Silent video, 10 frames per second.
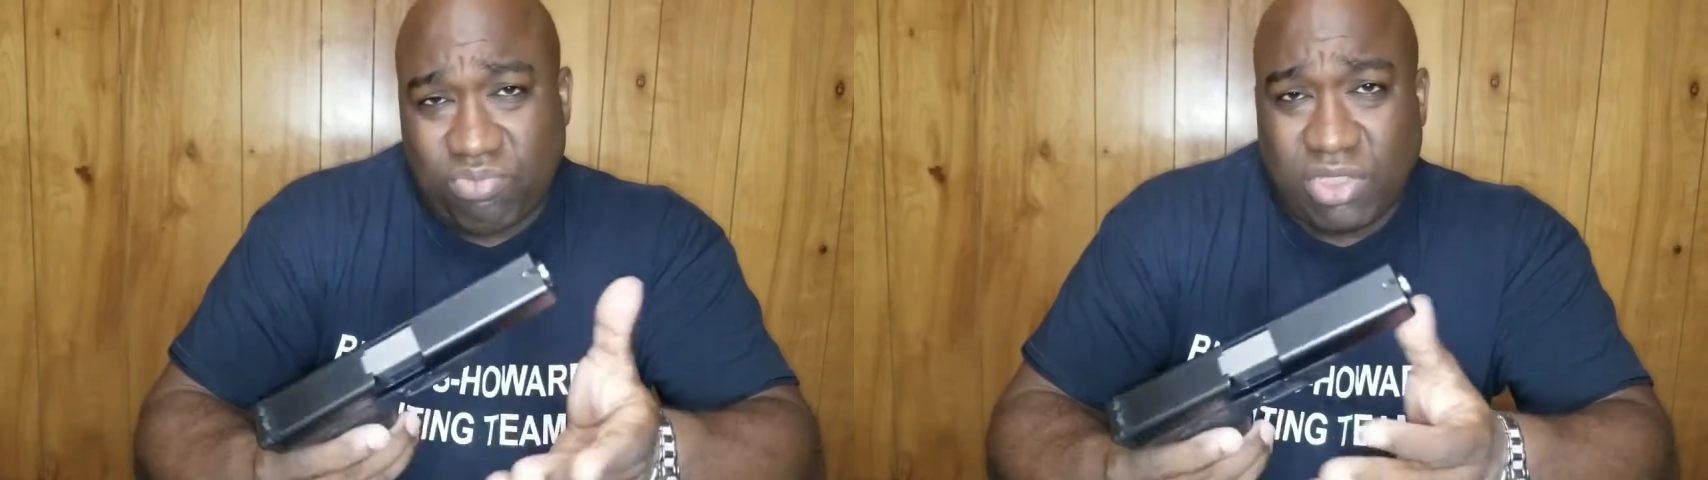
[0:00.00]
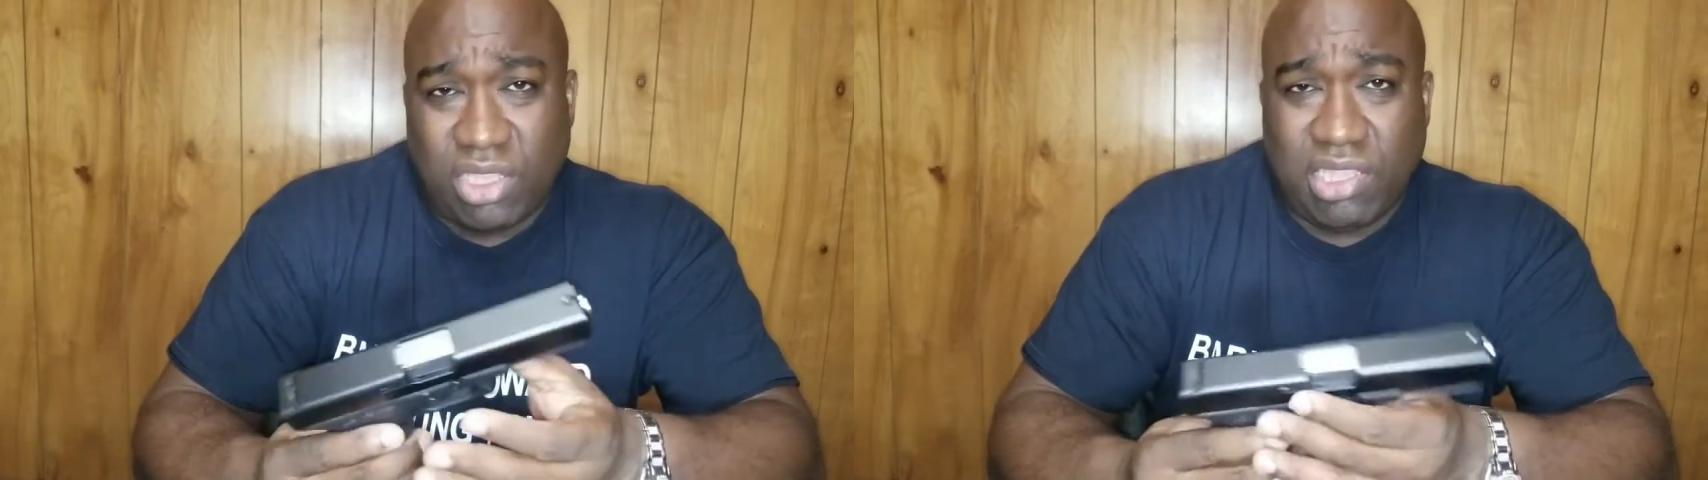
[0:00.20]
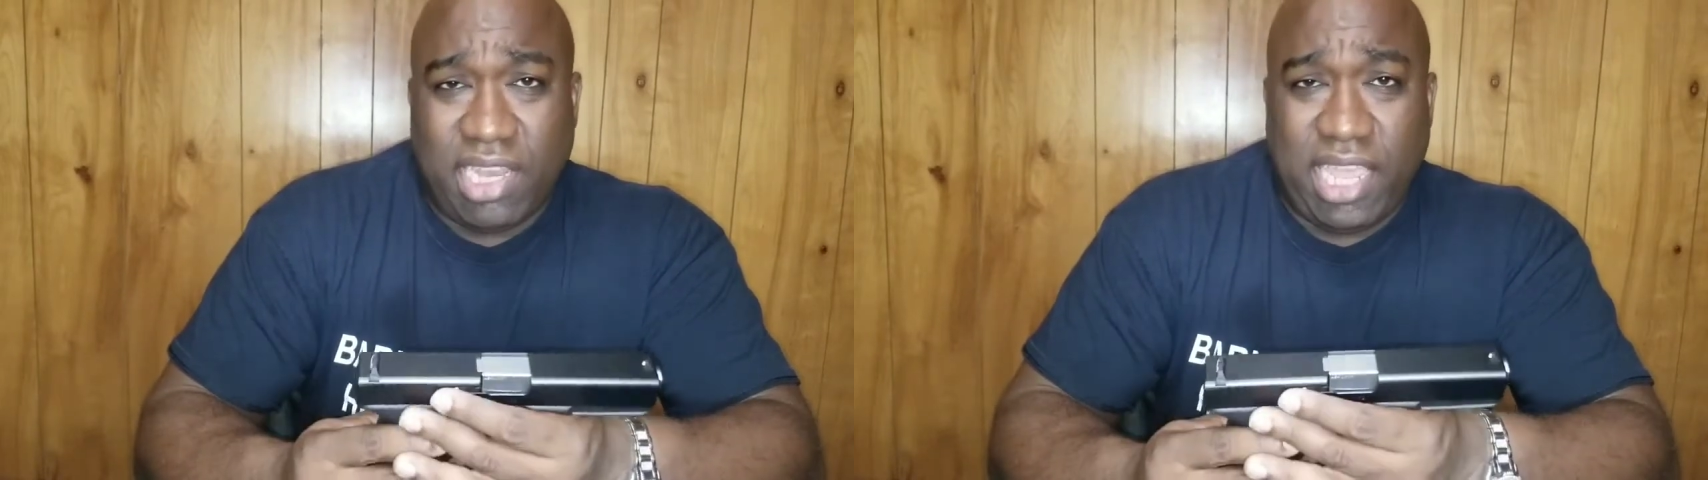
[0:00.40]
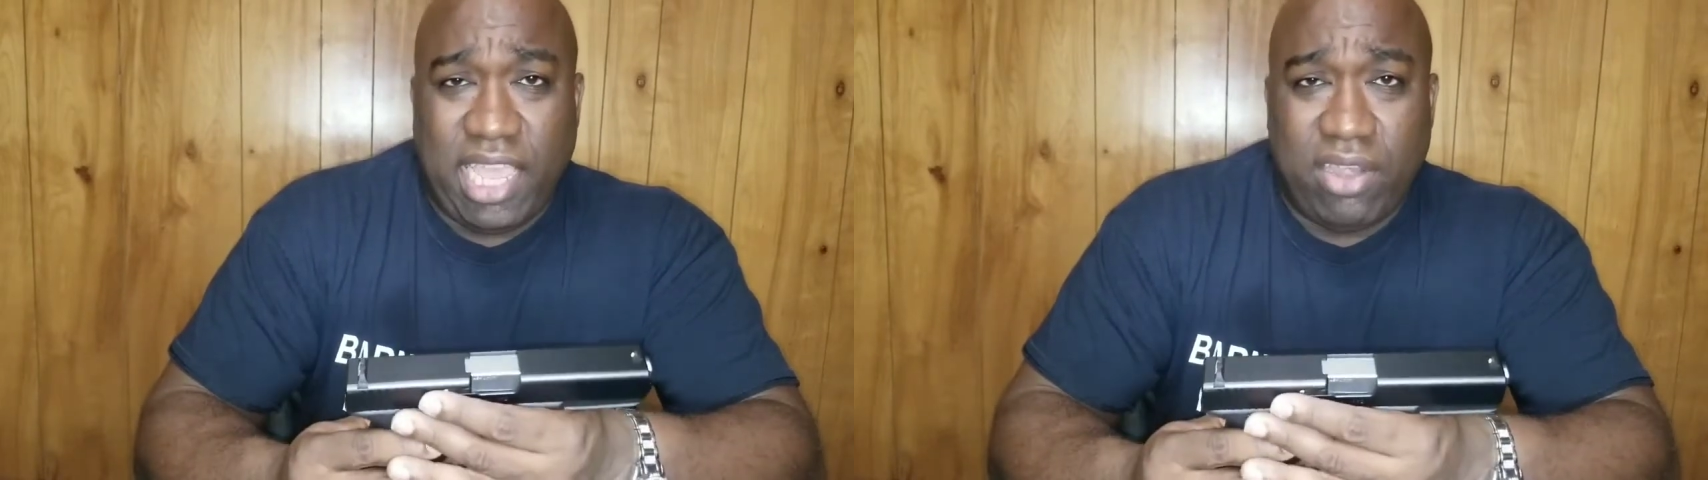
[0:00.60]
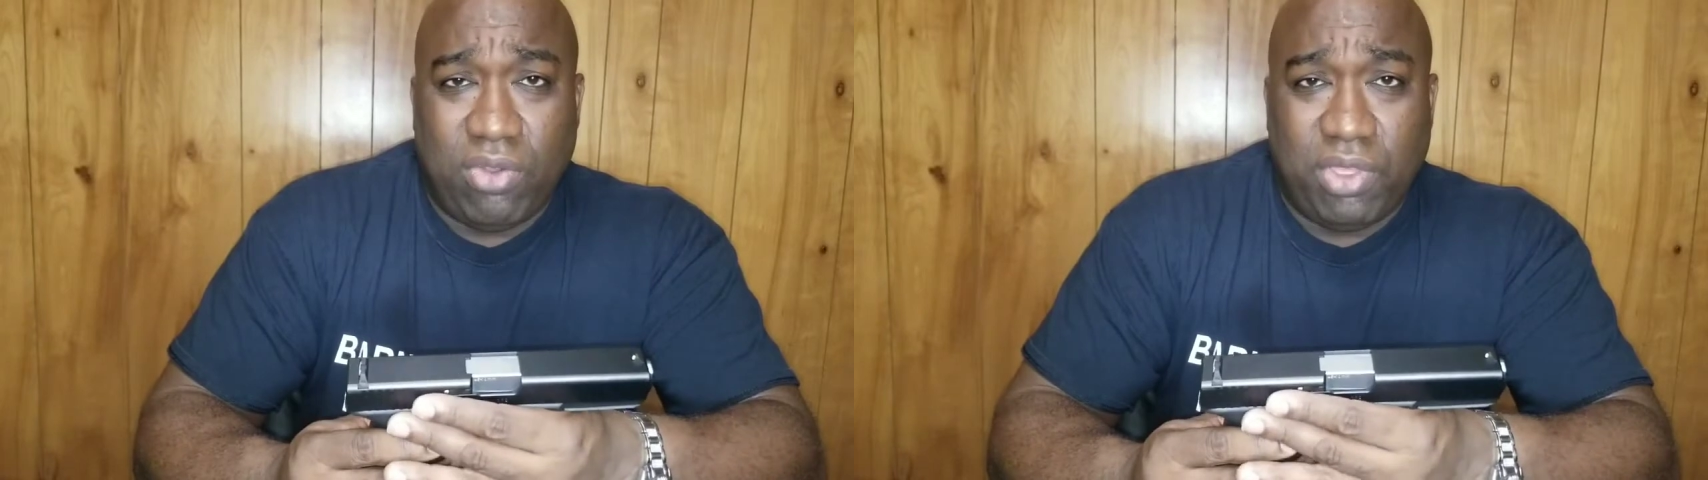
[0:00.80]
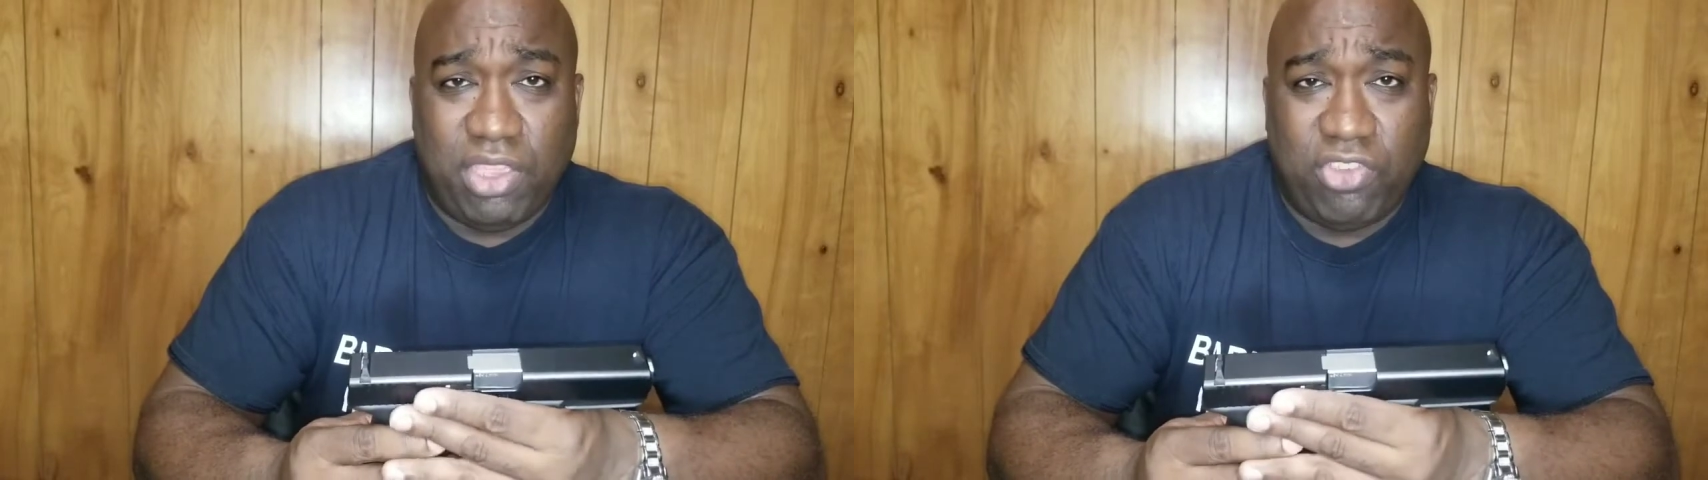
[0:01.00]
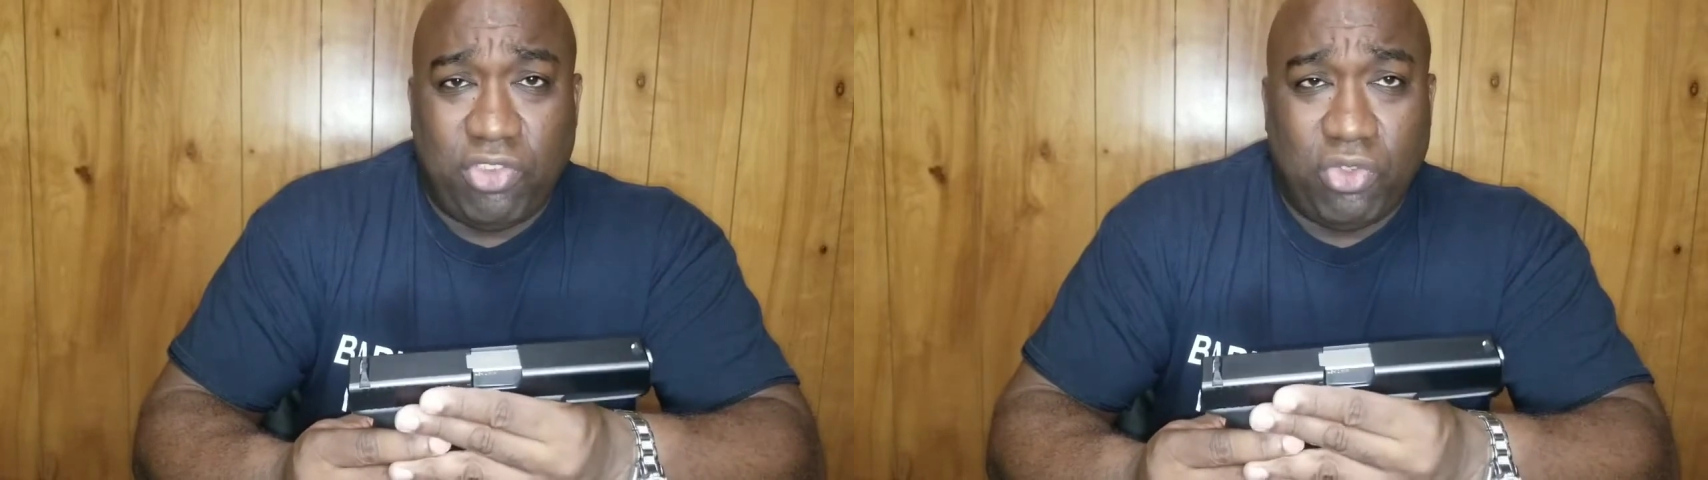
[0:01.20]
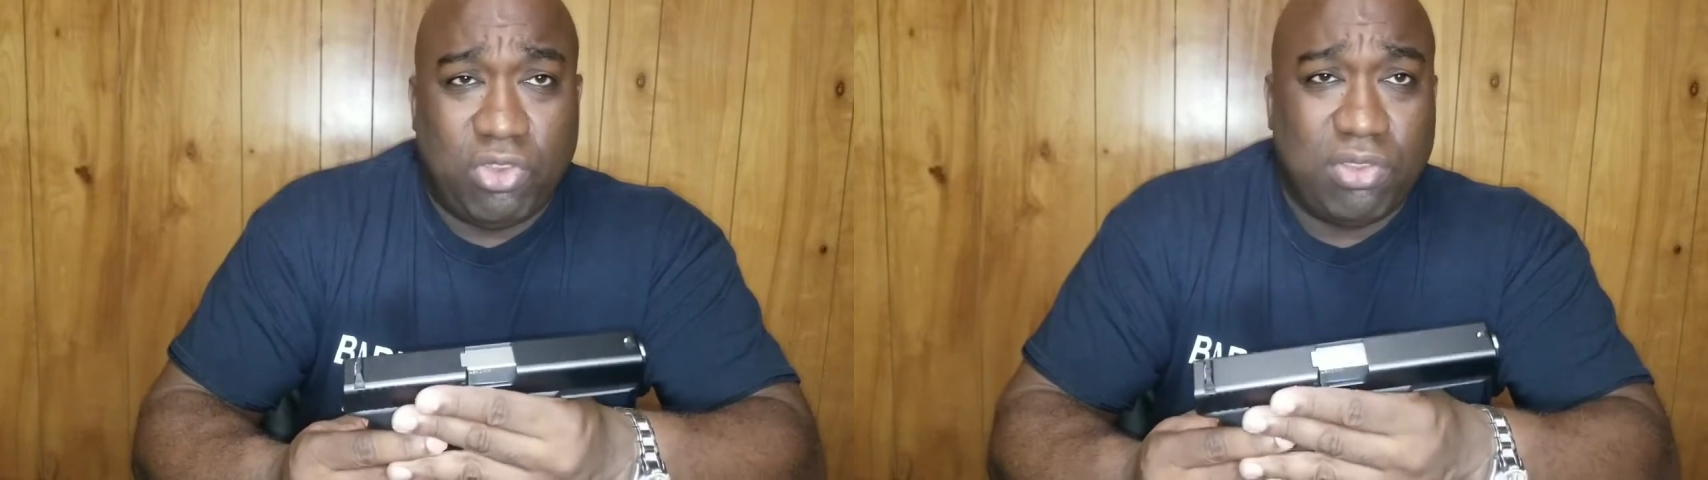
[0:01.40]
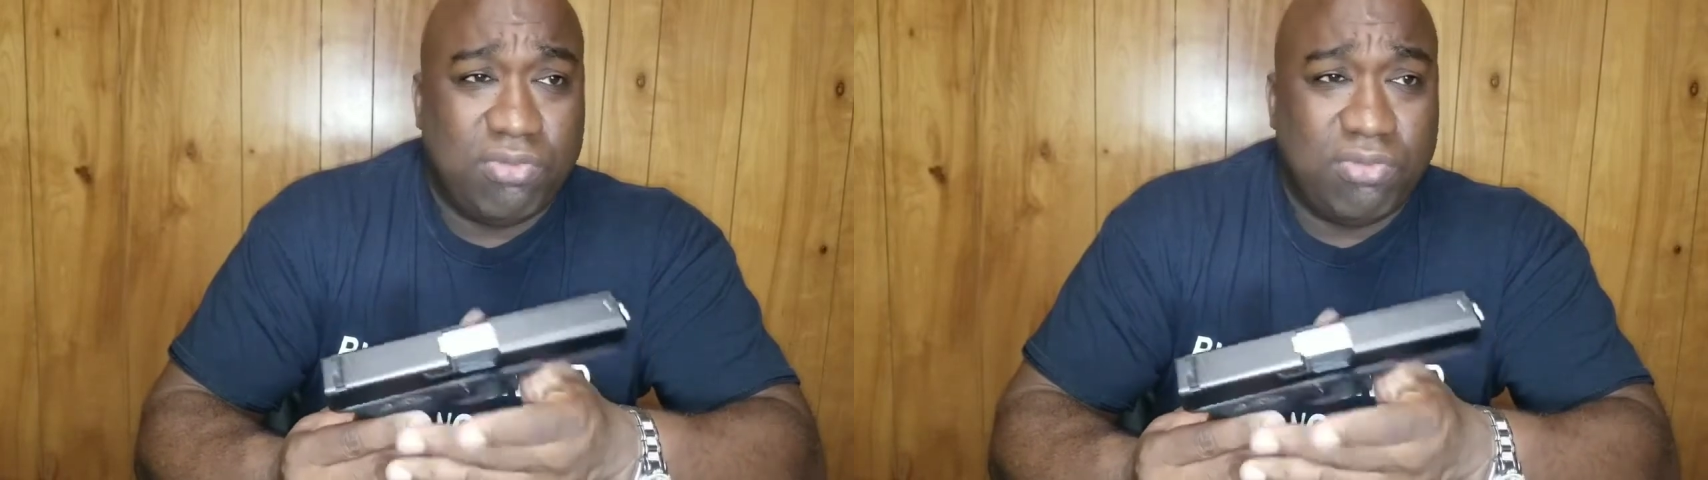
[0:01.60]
Then I had no issues,